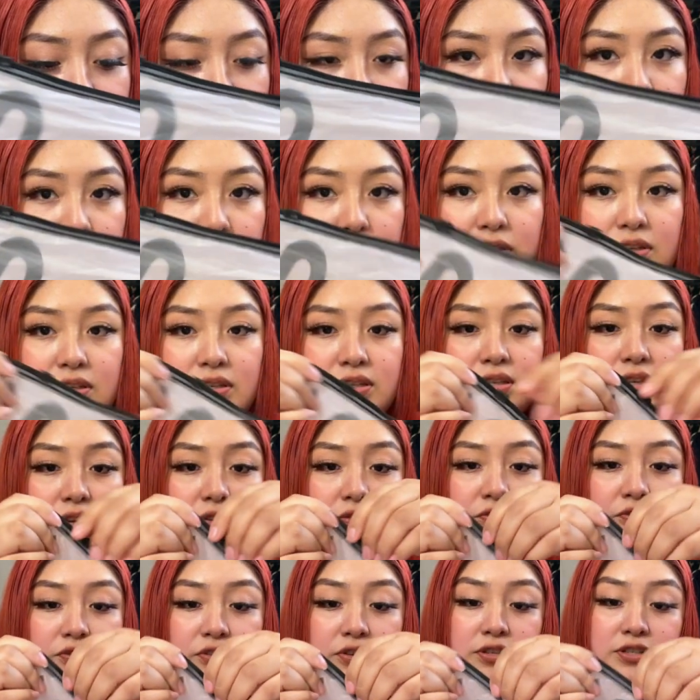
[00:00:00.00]
So this is the
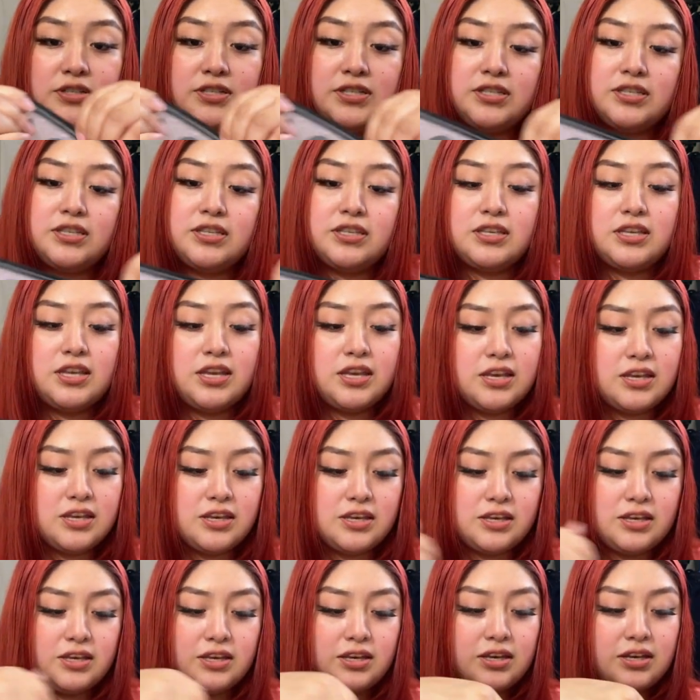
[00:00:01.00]
first
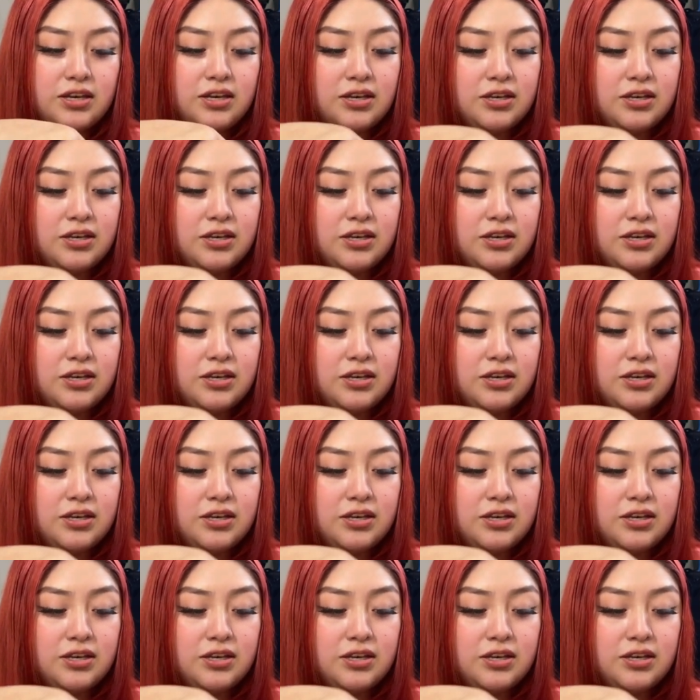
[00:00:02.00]
thing.